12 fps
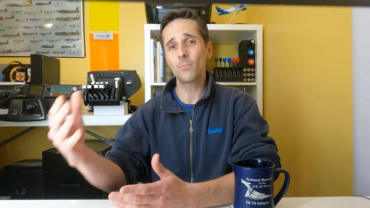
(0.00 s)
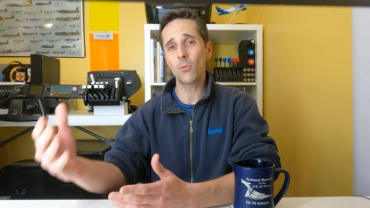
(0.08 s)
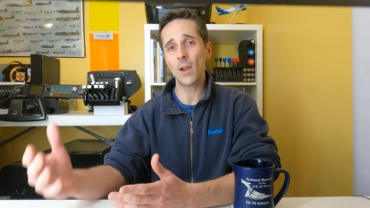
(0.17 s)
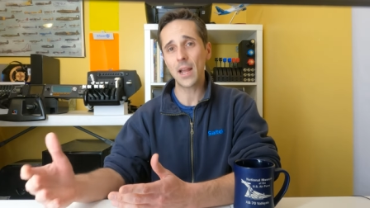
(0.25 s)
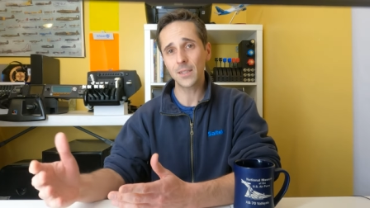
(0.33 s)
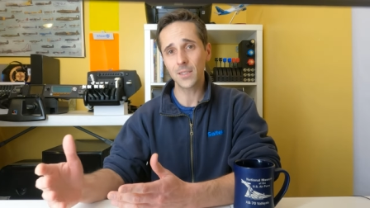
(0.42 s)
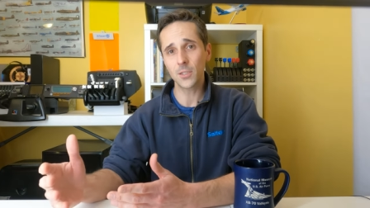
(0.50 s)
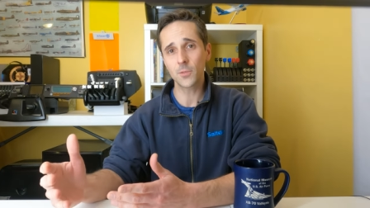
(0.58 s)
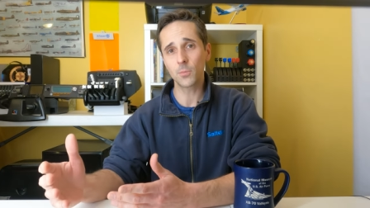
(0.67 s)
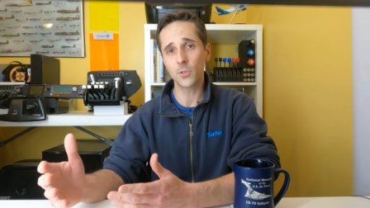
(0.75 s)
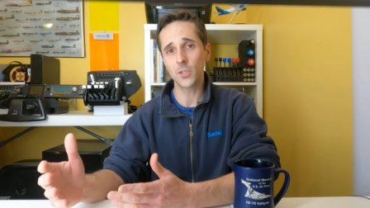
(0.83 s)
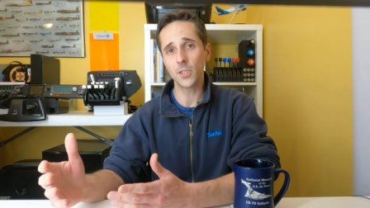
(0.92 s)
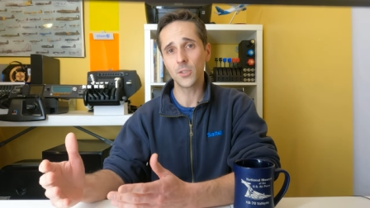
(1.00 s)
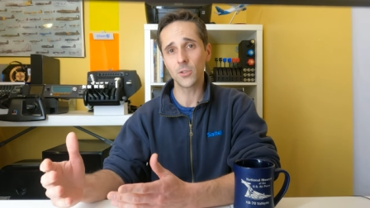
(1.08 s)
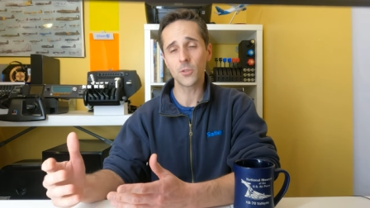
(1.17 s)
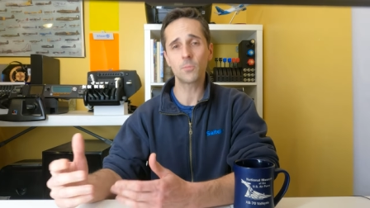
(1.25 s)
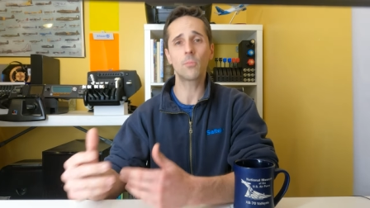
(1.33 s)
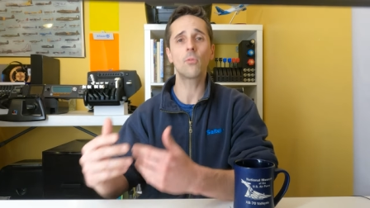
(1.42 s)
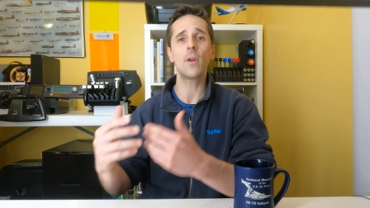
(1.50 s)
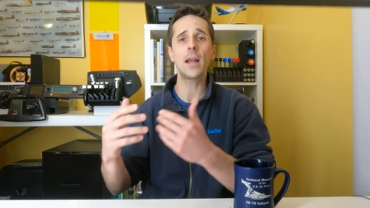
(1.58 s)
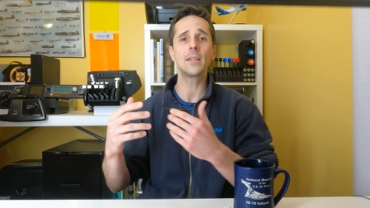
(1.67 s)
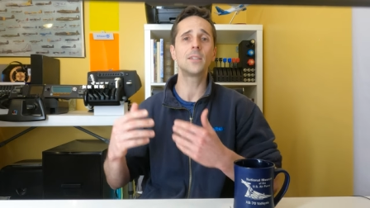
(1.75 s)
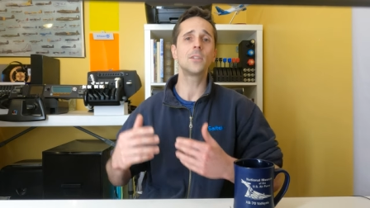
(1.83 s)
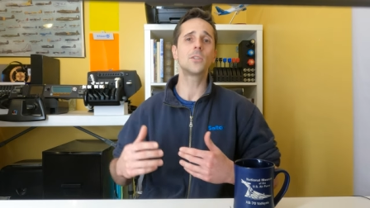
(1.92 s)
practice procedures,
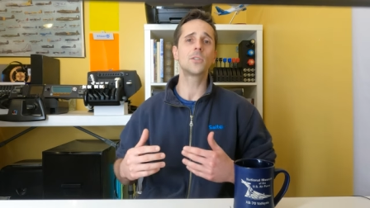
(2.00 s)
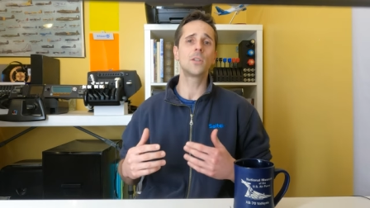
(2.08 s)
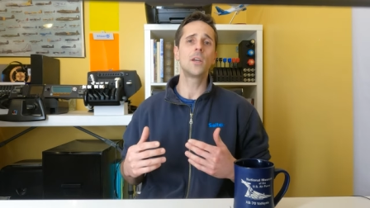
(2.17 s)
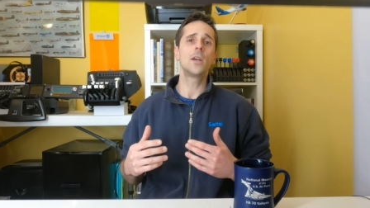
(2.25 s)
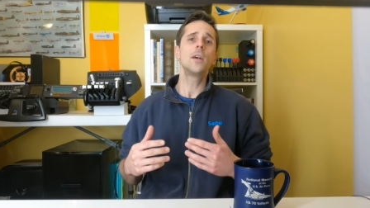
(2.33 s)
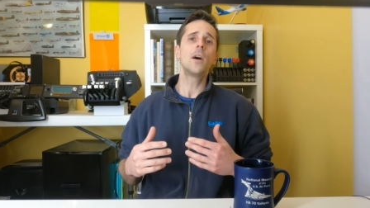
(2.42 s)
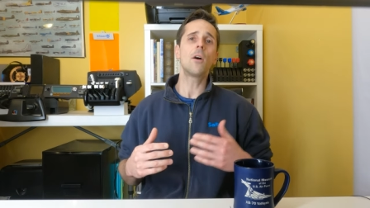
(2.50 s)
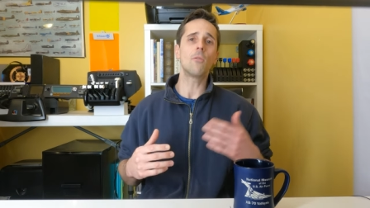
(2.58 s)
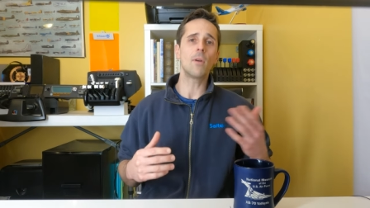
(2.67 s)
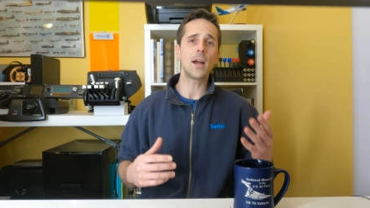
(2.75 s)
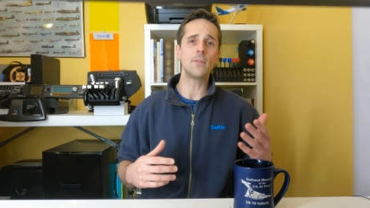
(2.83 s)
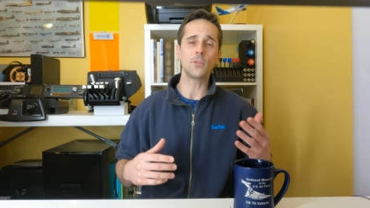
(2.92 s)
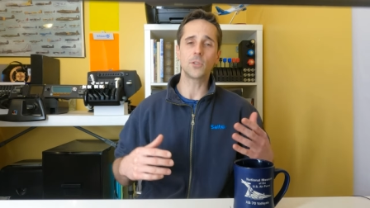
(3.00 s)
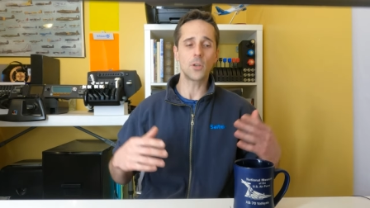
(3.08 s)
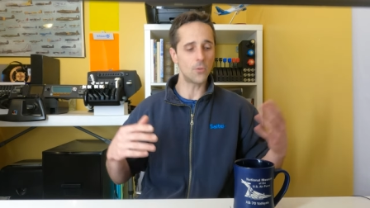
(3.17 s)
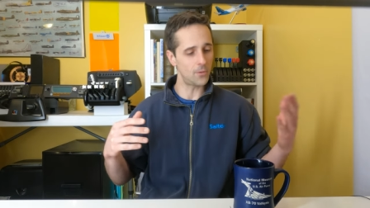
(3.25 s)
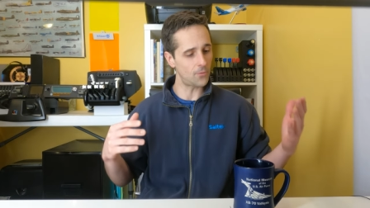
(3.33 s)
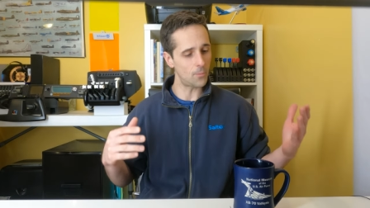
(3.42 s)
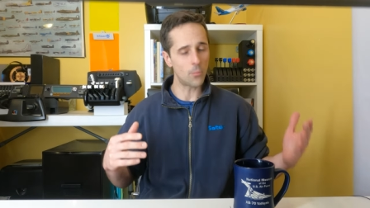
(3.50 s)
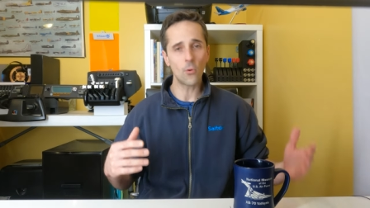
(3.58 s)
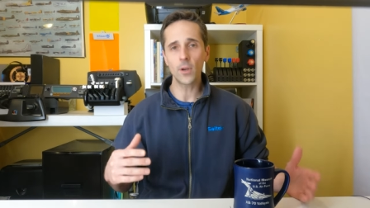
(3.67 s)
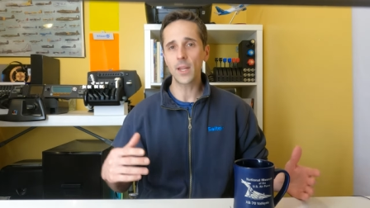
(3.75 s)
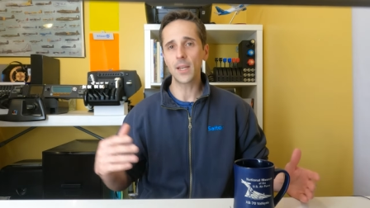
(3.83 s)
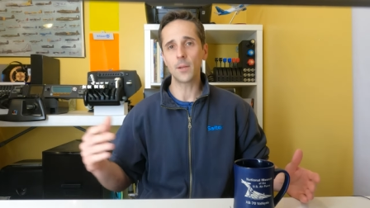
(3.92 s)
practice arrivals going from
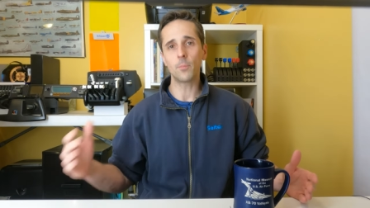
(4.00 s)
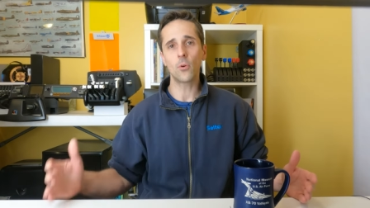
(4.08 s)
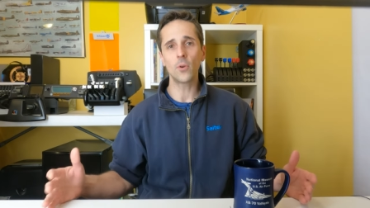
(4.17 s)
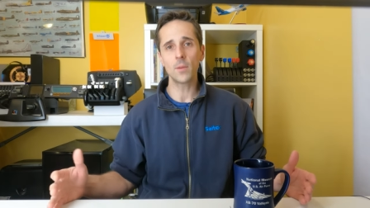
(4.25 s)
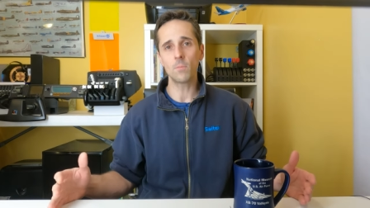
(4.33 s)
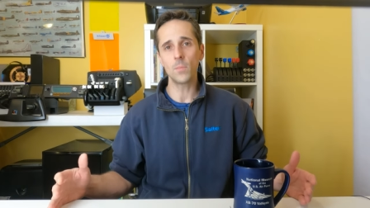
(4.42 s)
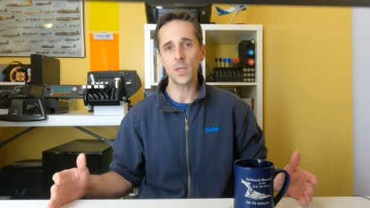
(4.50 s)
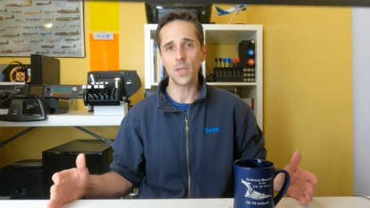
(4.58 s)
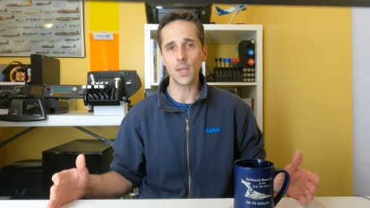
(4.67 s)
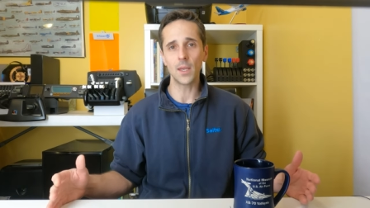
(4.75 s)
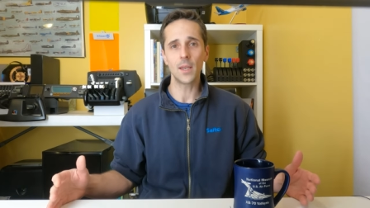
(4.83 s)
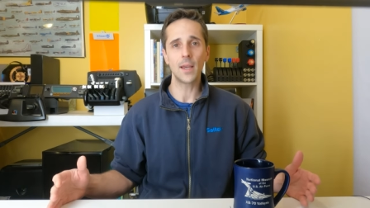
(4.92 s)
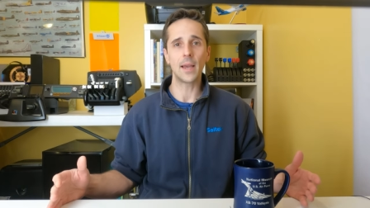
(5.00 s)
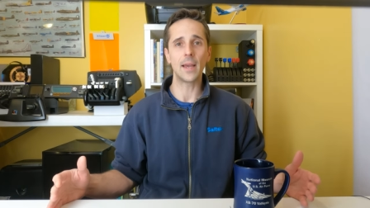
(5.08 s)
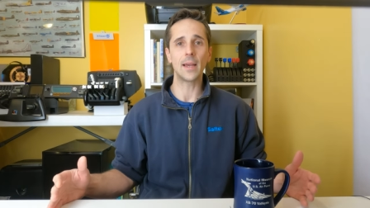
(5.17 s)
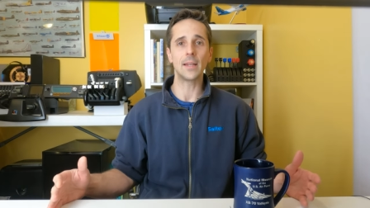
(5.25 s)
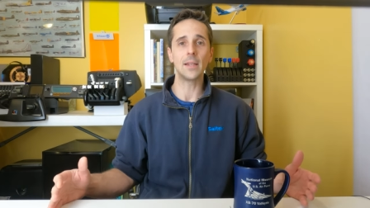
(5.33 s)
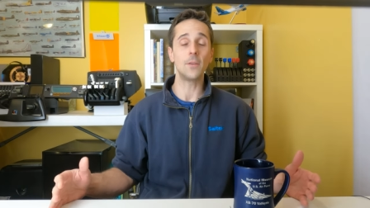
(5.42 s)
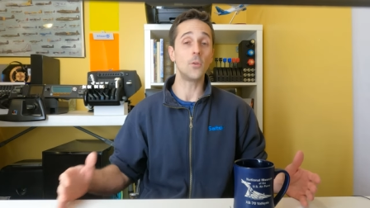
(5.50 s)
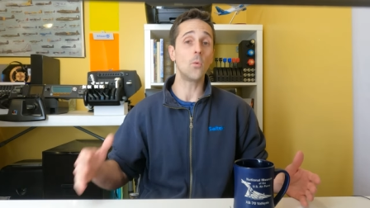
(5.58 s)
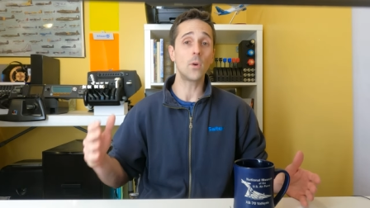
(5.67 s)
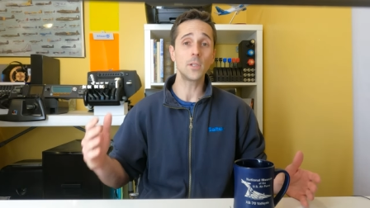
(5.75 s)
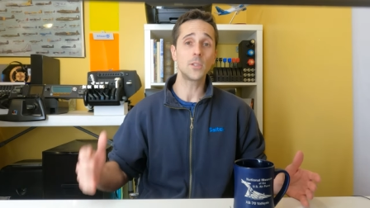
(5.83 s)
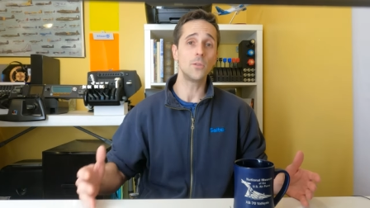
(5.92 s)
point A to point B. And if you
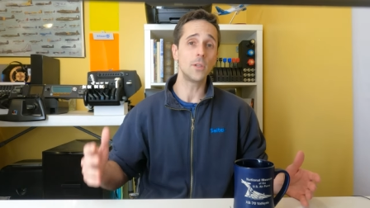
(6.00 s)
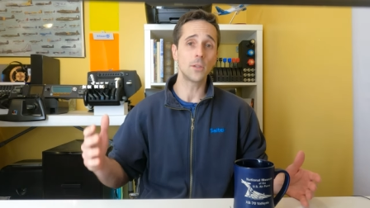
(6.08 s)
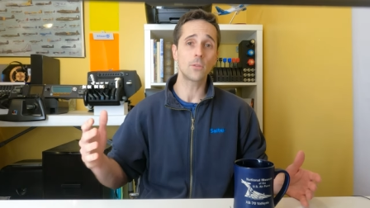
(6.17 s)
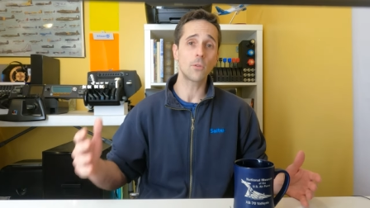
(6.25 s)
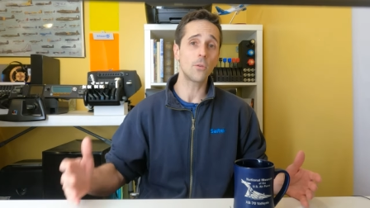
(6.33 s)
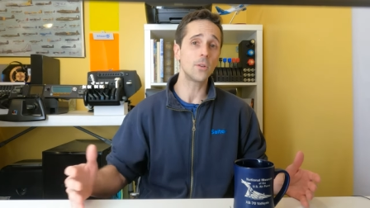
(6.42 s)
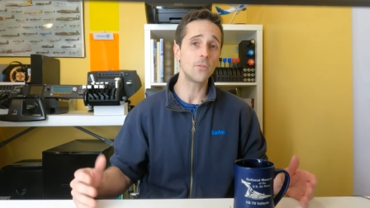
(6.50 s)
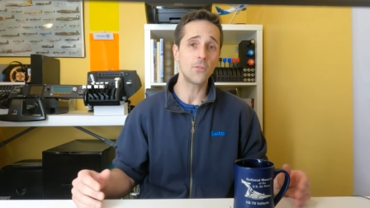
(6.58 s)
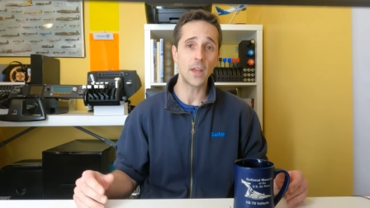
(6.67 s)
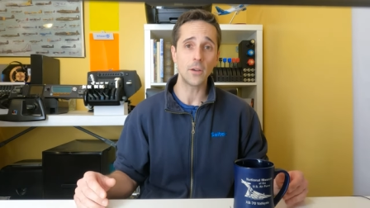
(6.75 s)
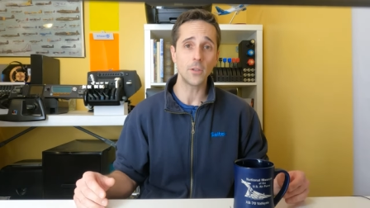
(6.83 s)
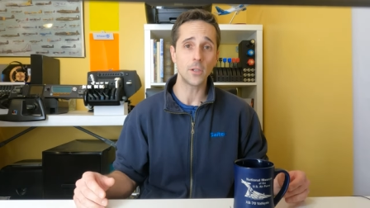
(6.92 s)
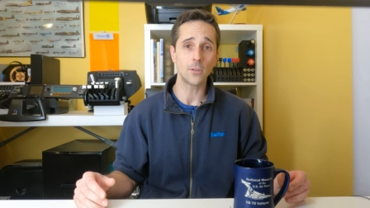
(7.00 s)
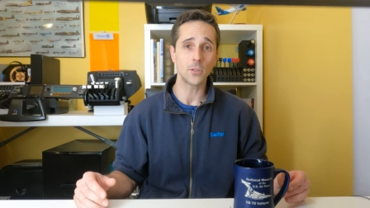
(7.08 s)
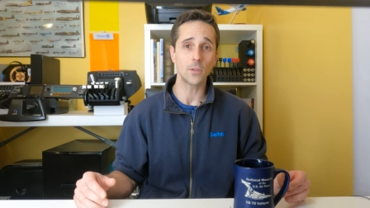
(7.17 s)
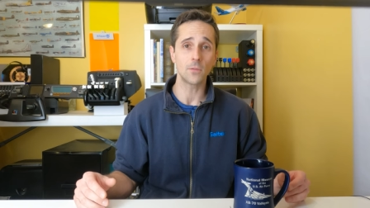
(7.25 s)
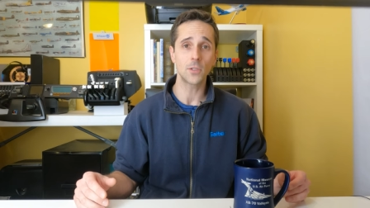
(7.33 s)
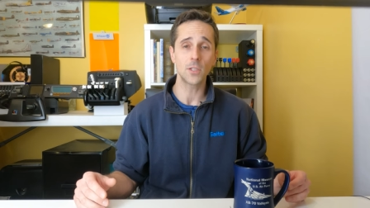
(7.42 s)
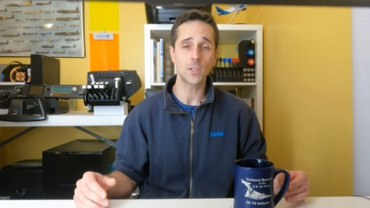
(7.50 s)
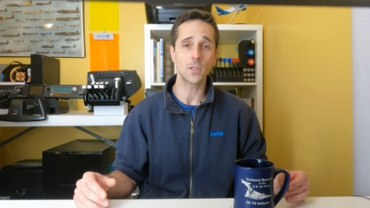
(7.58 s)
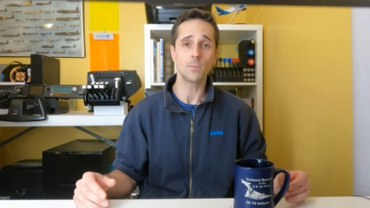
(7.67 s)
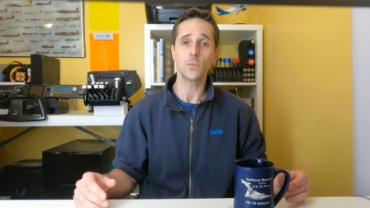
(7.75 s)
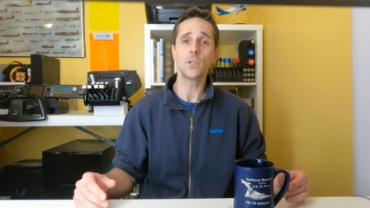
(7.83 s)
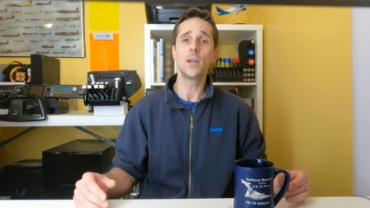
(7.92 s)
want to, you can throw in failures of
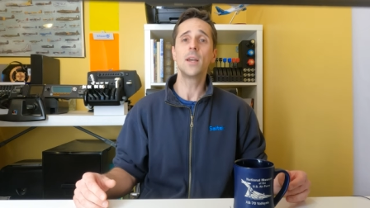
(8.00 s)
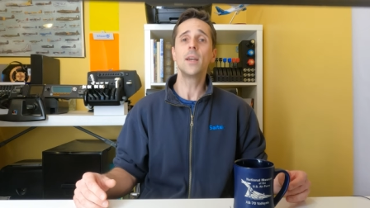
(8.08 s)
systems.